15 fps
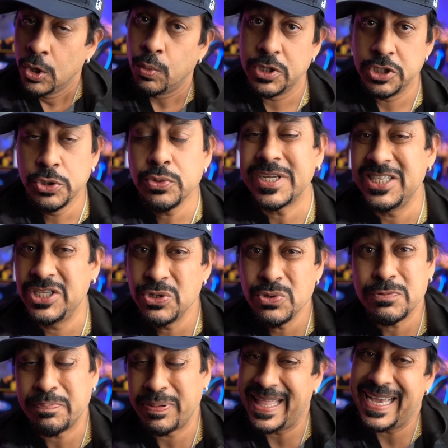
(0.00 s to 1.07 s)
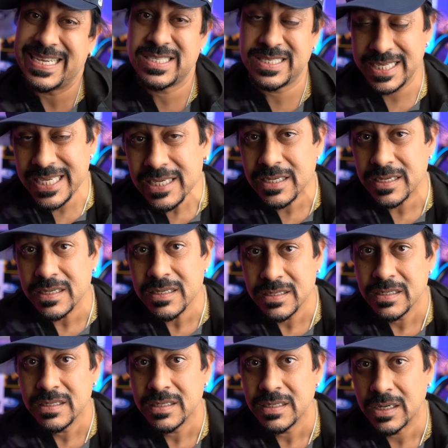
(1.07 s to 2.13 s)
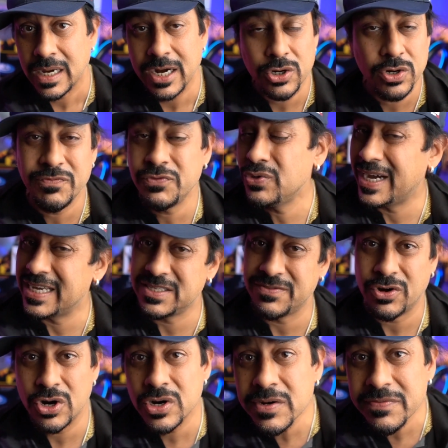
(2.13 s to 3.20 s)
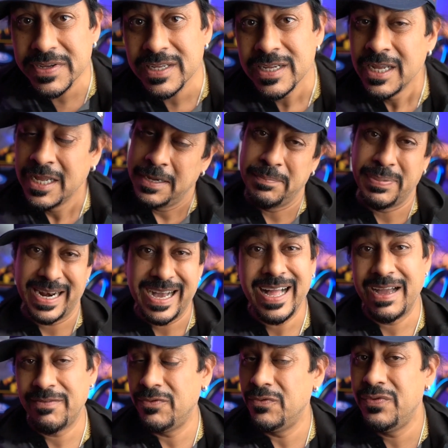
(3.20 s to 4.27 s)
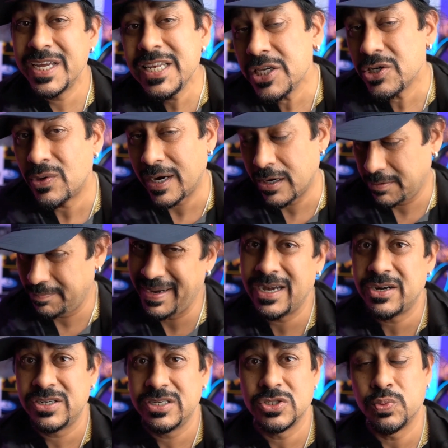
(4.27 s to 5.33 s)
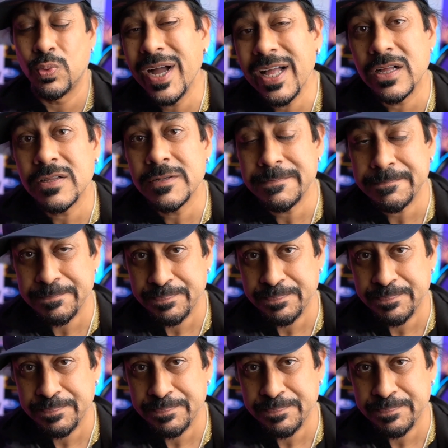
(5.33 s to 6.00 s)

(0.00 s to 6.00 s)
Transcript: Well, you can use Plastique. I don't know if you guys have heard of it, but I'll have a video out about it as well,